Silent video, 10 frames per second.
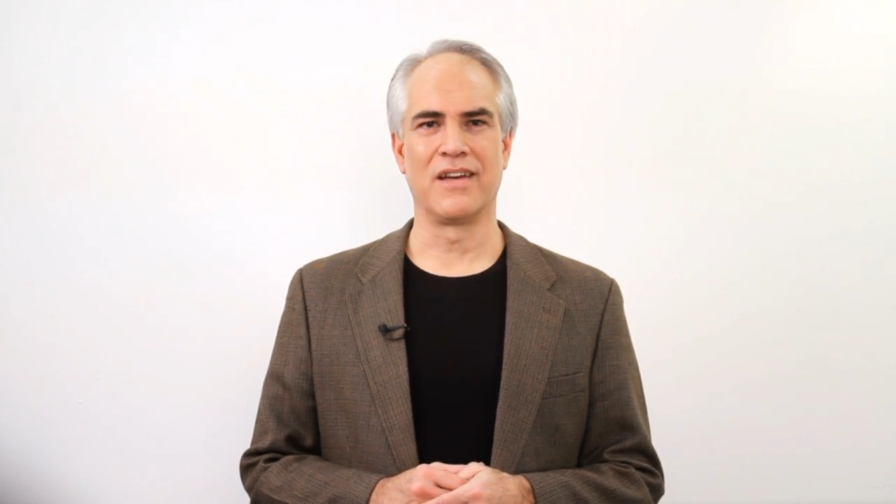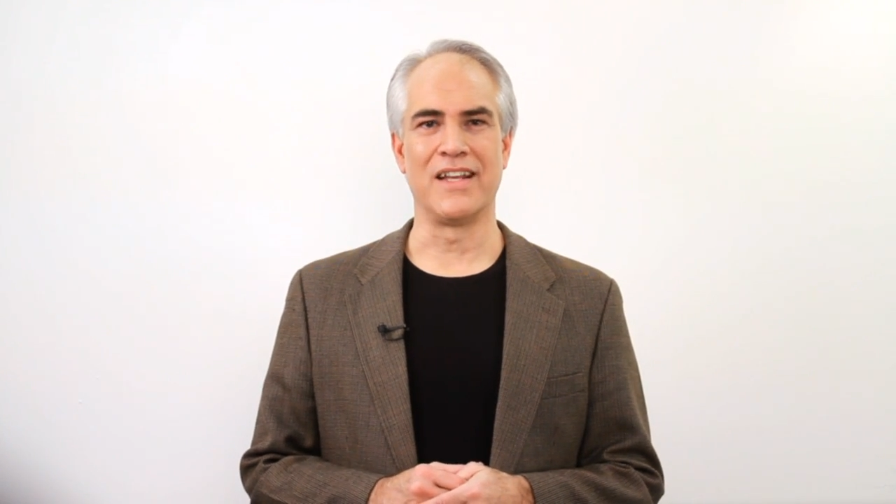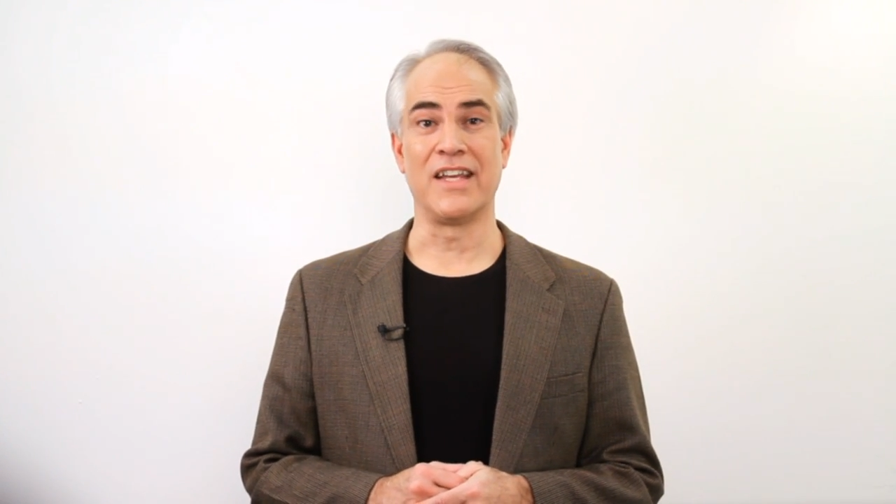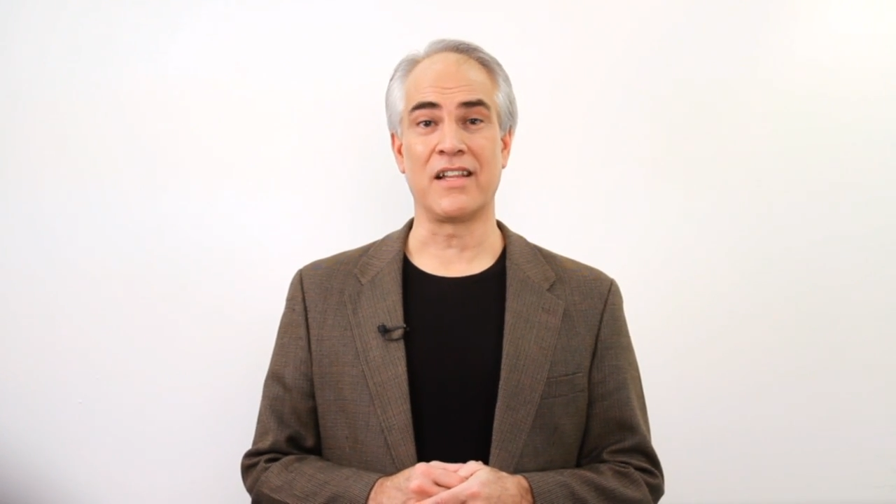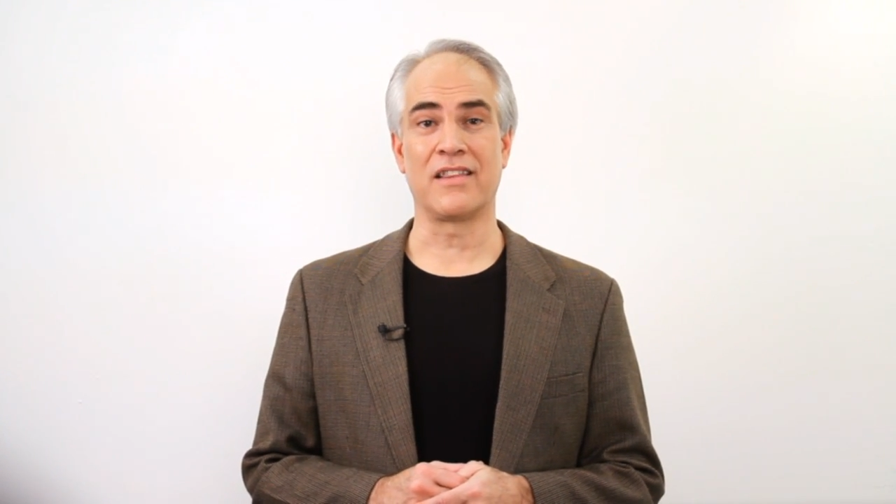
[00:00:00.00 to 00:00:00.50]

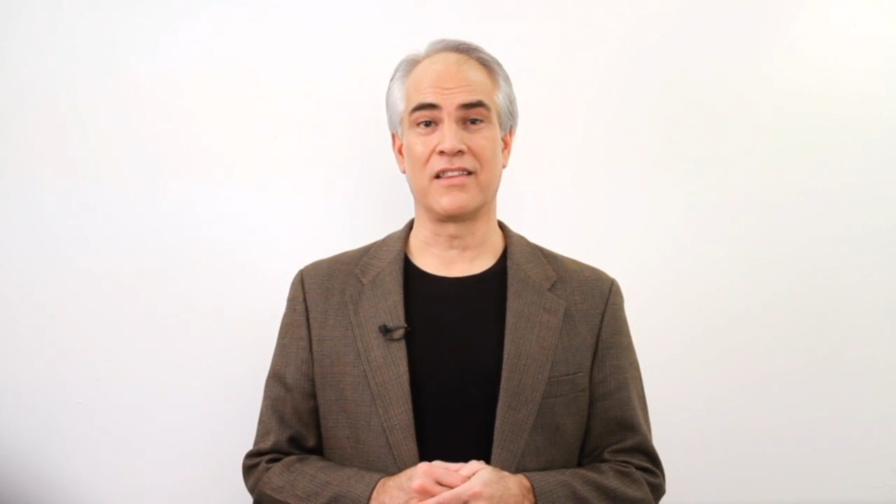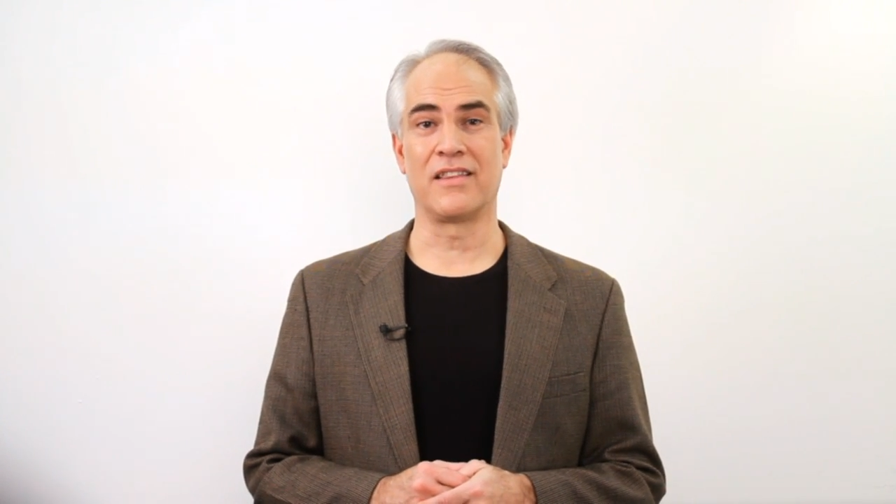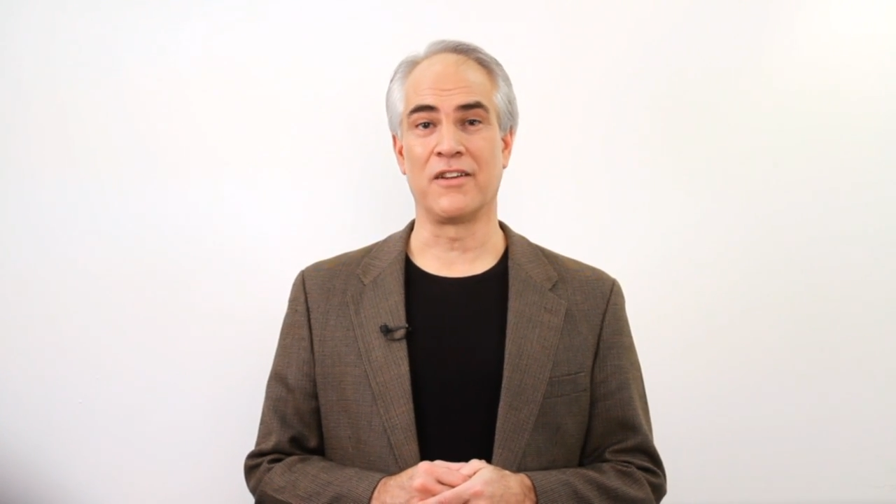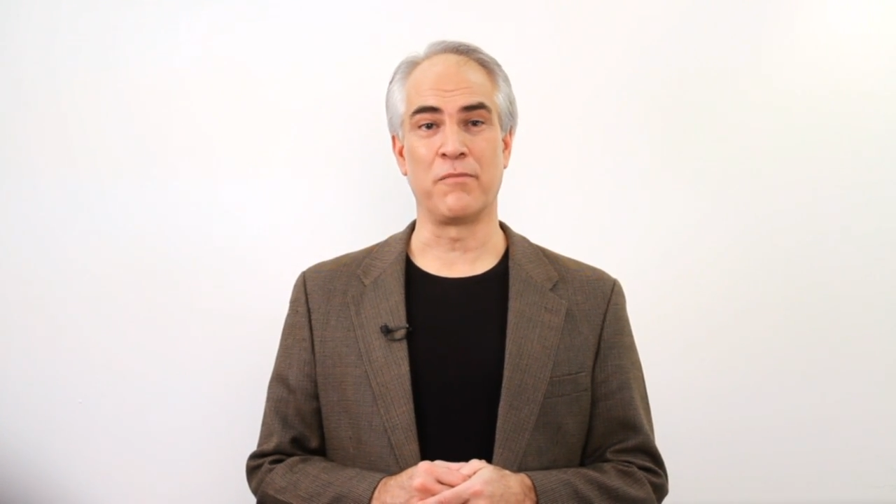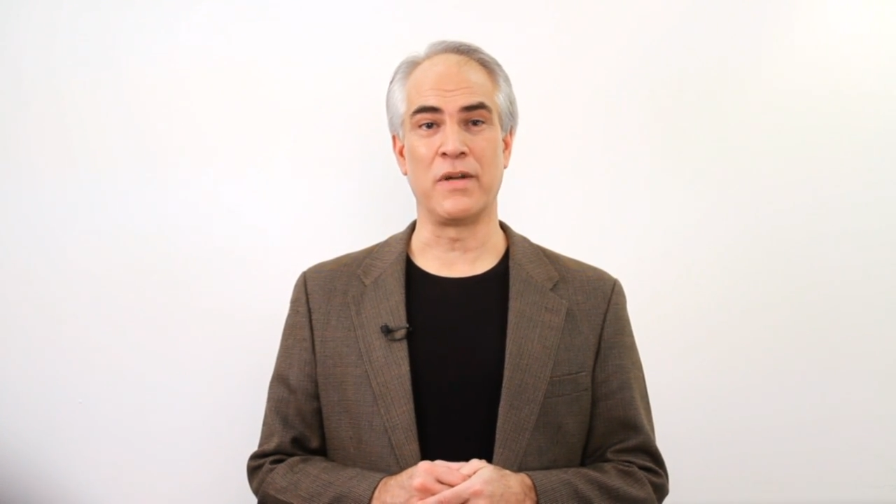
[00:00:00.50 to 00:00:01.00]
and yet
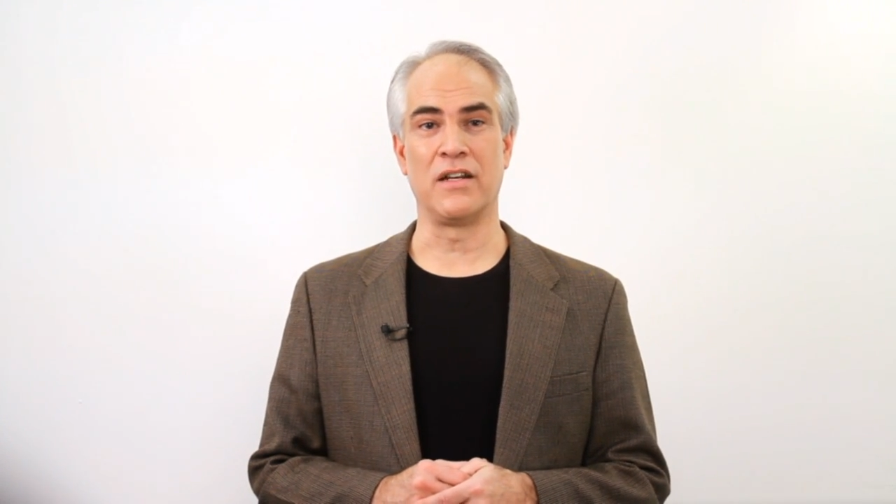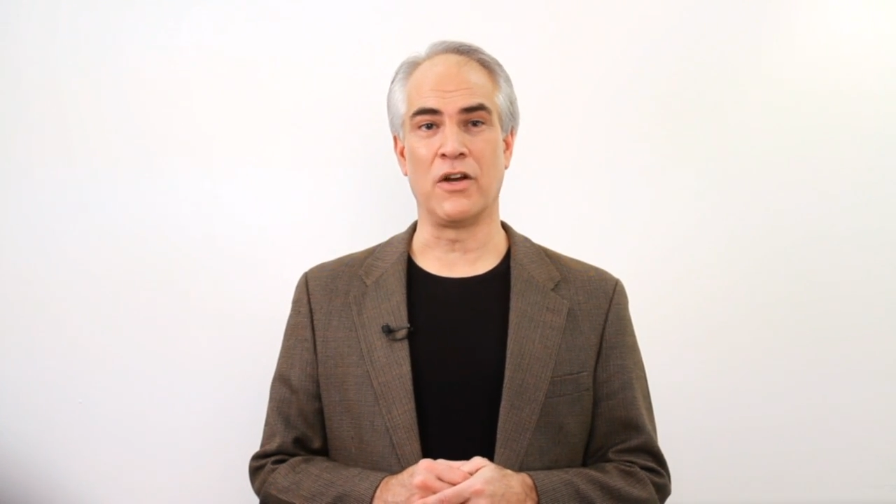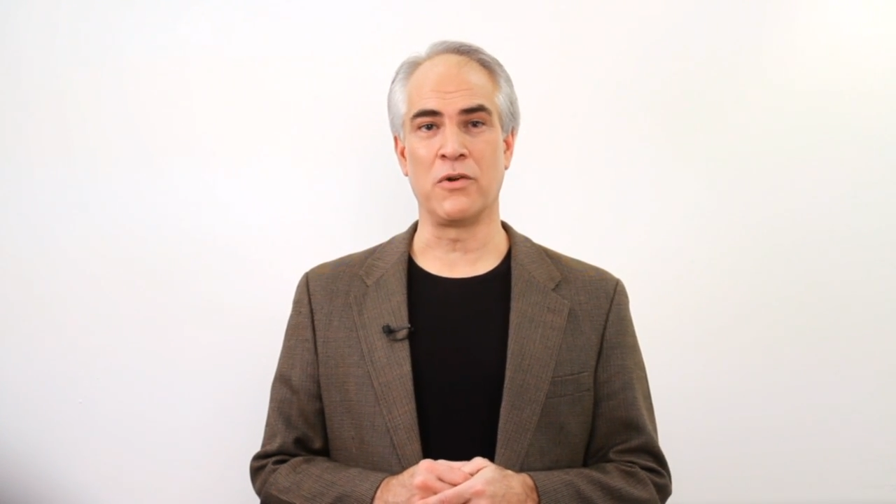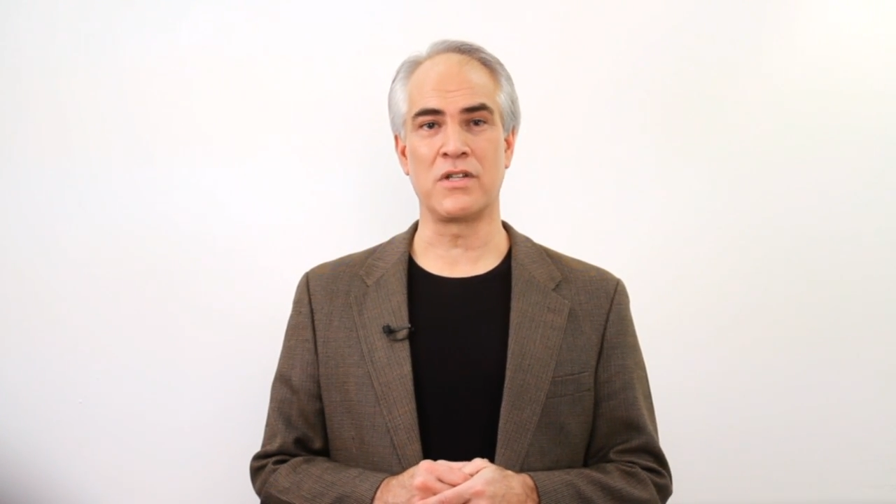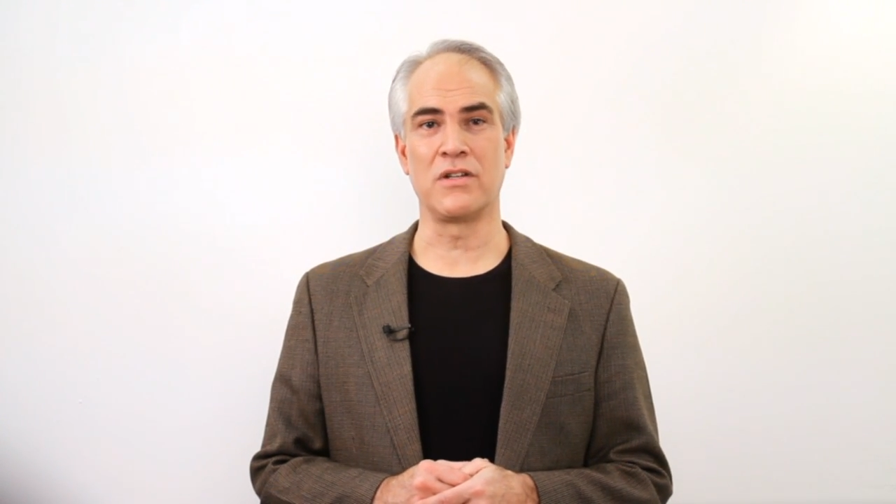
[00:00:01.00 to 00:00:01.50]
there have been
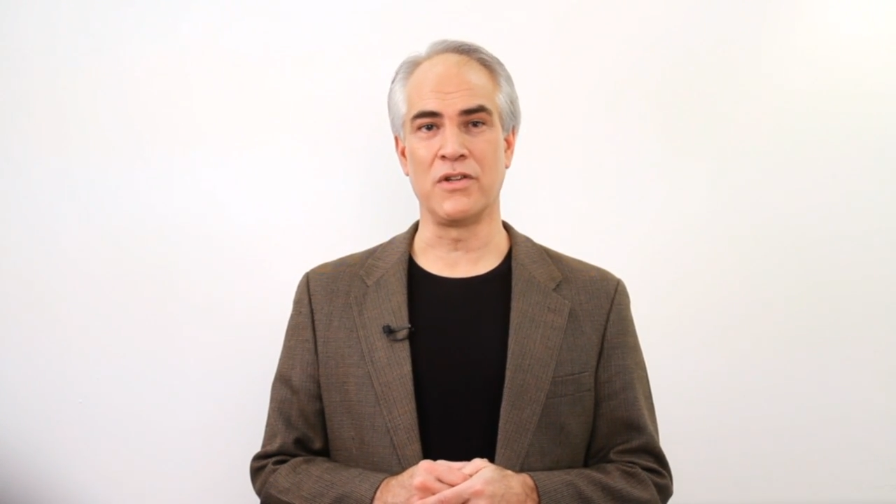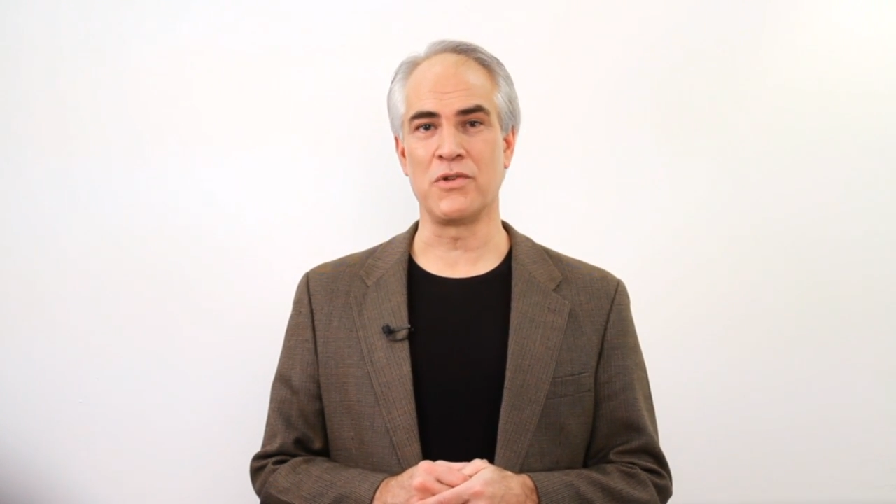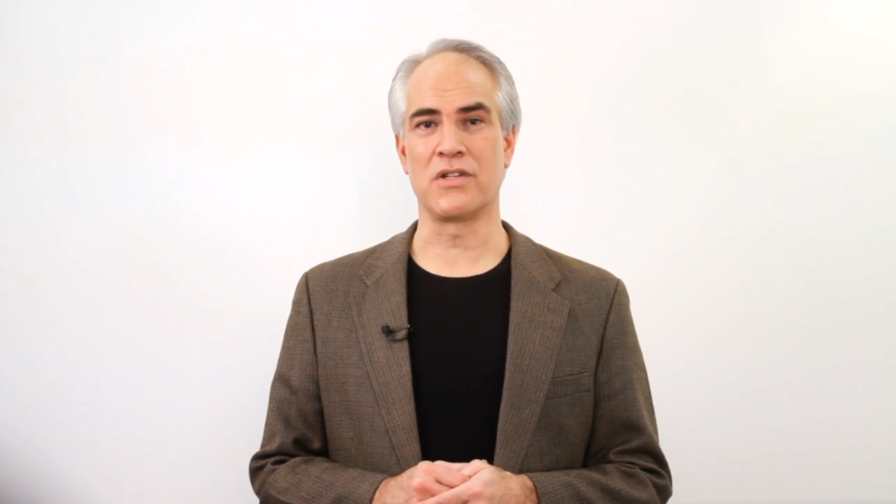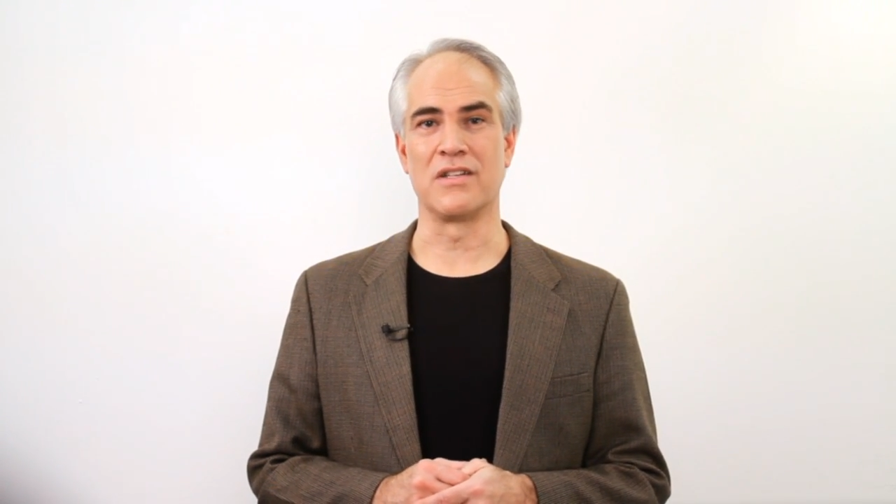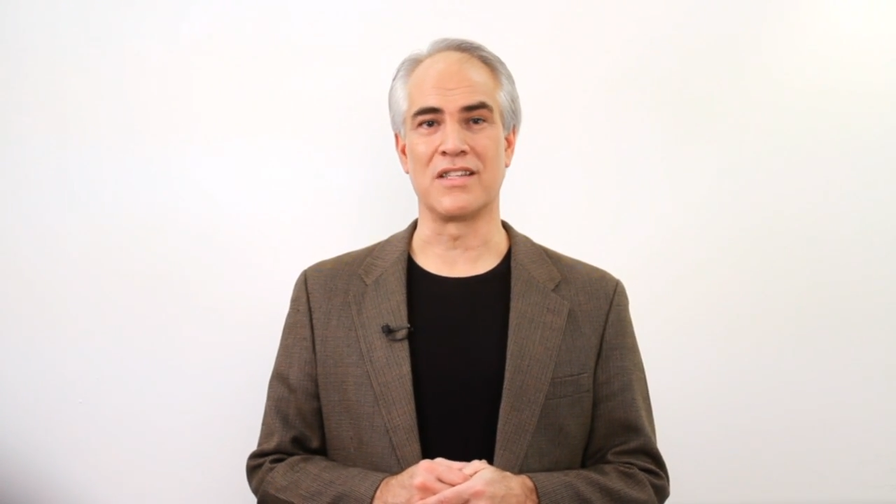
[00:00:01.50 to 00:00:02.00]
no
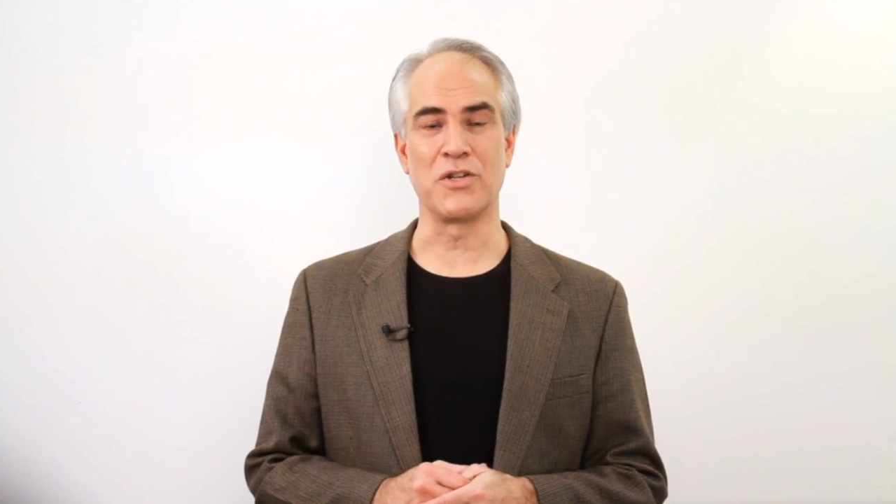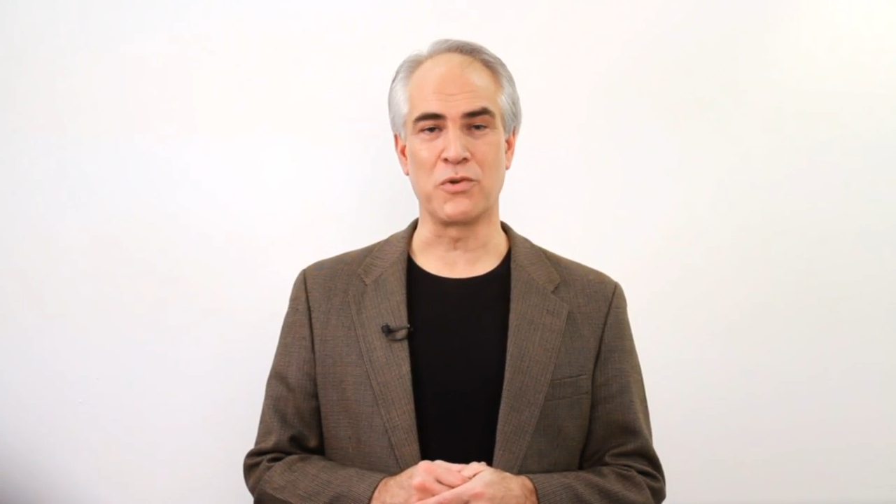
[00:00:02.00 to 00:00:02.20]
solutions that